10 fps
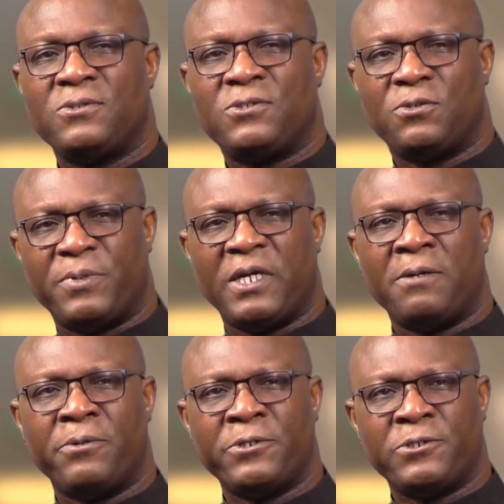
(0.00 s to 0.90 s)
to be
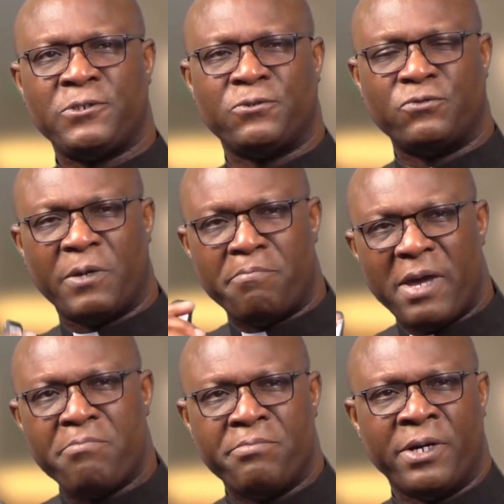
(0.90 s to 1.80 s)
able to
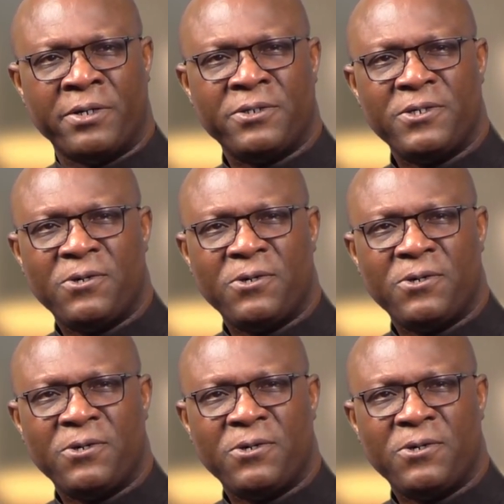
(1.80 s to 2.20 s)
remember